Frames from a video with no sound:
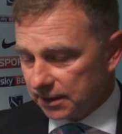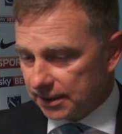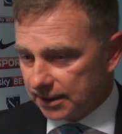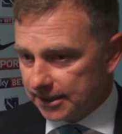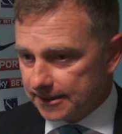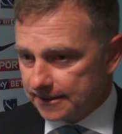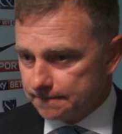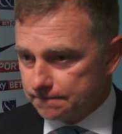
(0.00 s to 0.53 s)

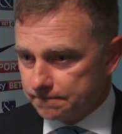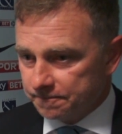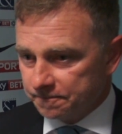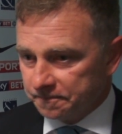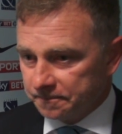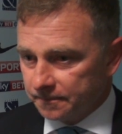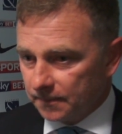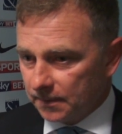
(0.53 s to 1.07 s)
You
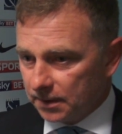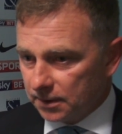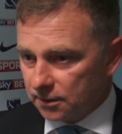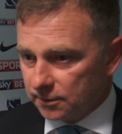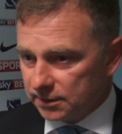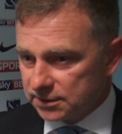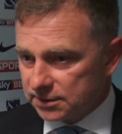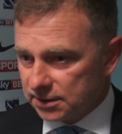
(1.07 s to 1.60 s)

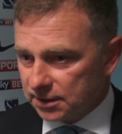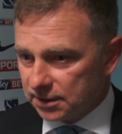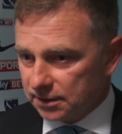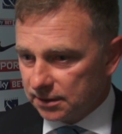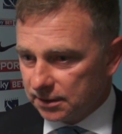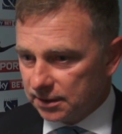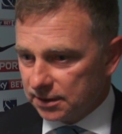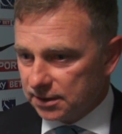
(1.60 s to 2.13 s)
know, it's a
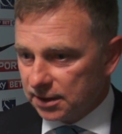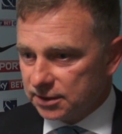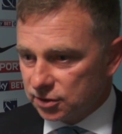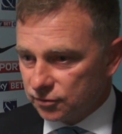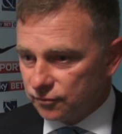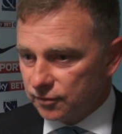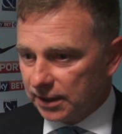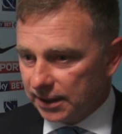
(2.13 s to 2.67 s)

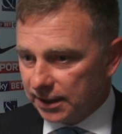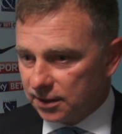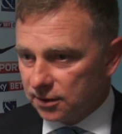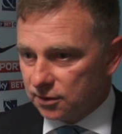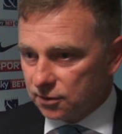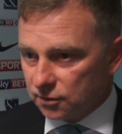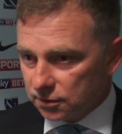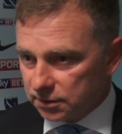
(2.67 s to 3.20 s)
really
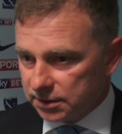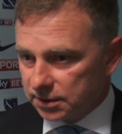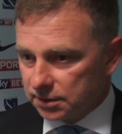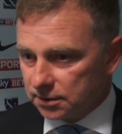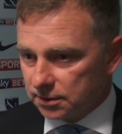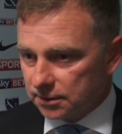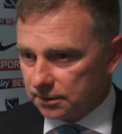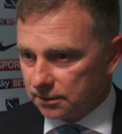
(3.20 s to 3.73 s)
good
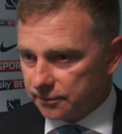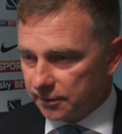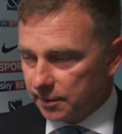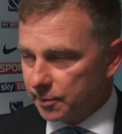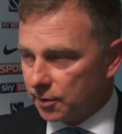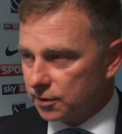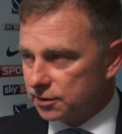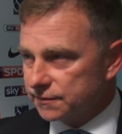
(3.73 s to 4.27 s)

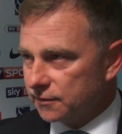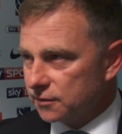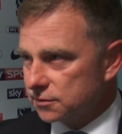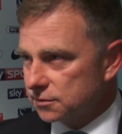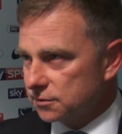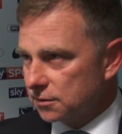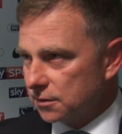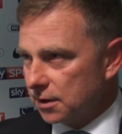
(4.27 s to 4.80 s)
3 points for
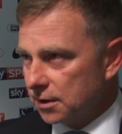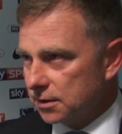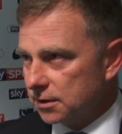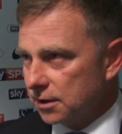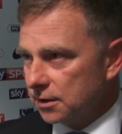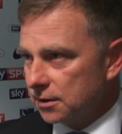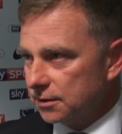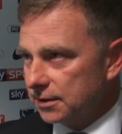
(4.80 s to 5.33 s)
us,
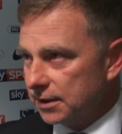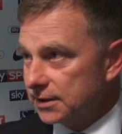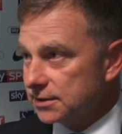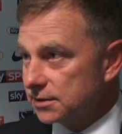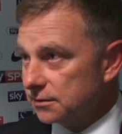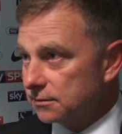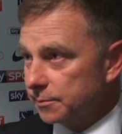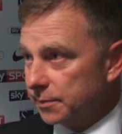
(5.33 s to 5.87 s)
and a
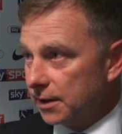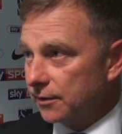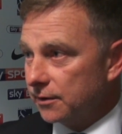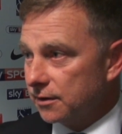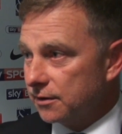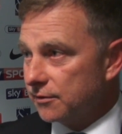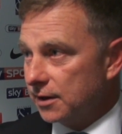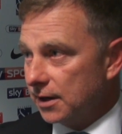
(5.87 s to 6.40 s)
decent
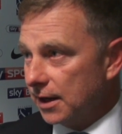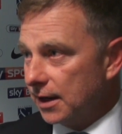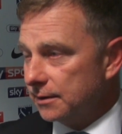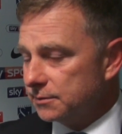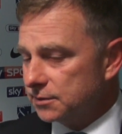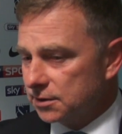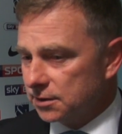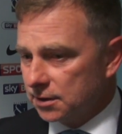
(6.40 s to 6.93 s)
period of three
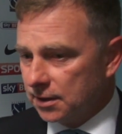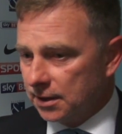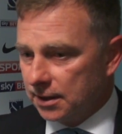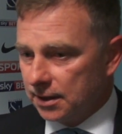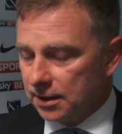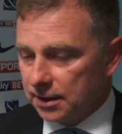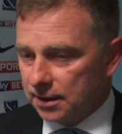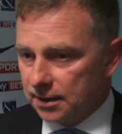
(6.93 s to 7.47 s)
games,
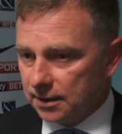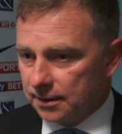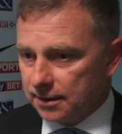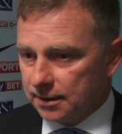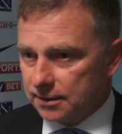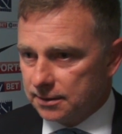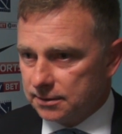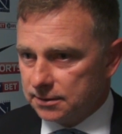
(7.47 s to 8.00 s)

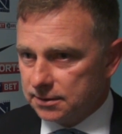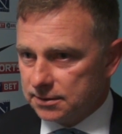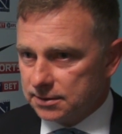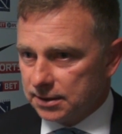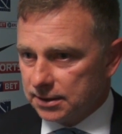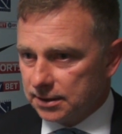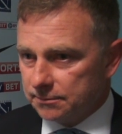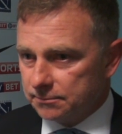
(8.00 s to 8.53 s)

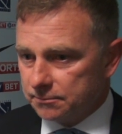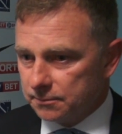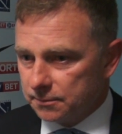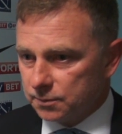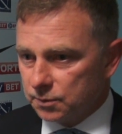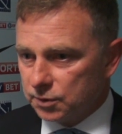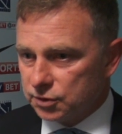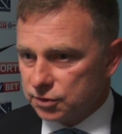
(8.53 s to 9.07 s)
and
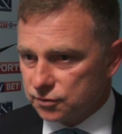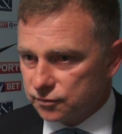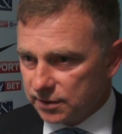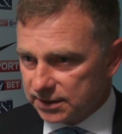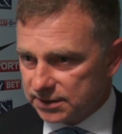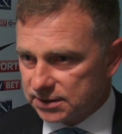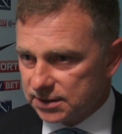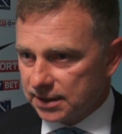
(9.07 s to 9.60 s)
we just
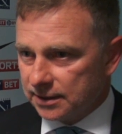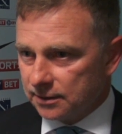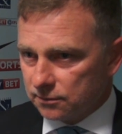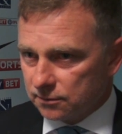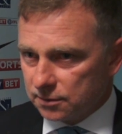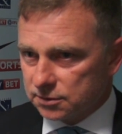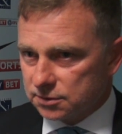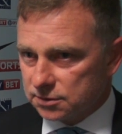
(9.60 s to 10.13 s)
rest
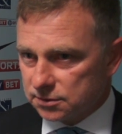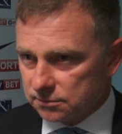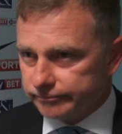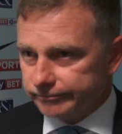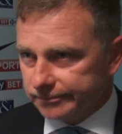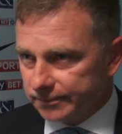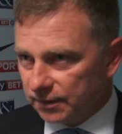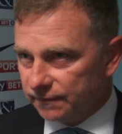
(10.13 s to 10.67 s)
now, because
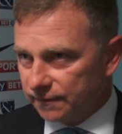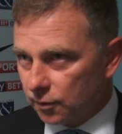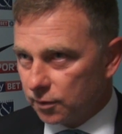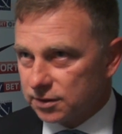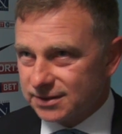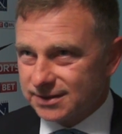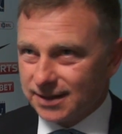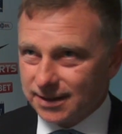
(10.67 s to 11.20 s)
your
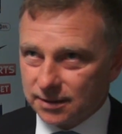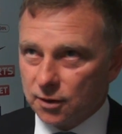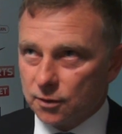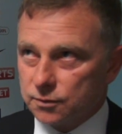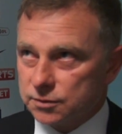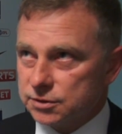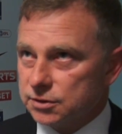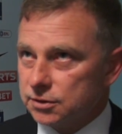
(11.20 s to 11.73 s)
focus then
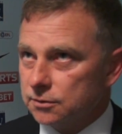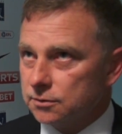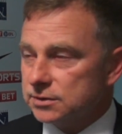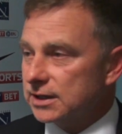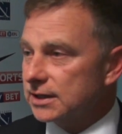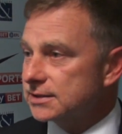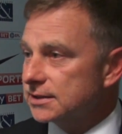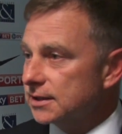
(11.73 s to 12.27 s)
goes to
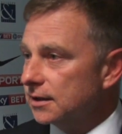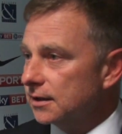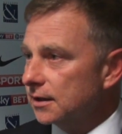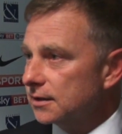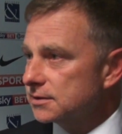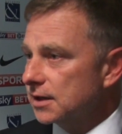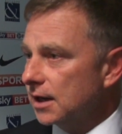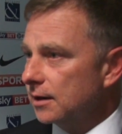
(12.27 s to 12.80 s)
Saturday
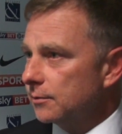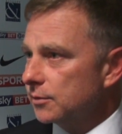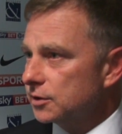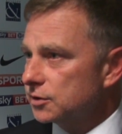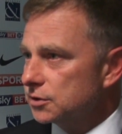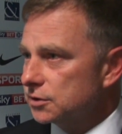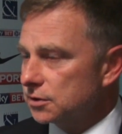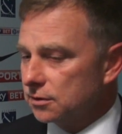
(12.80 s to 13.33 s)
against
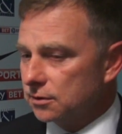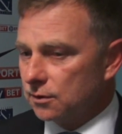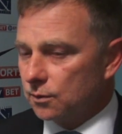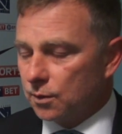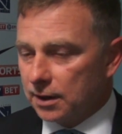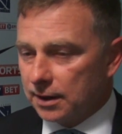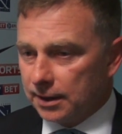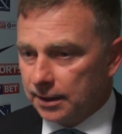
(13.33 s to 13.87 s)
Cambridge
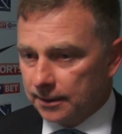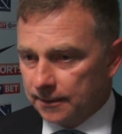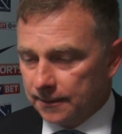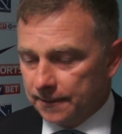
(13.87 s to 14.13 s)
away,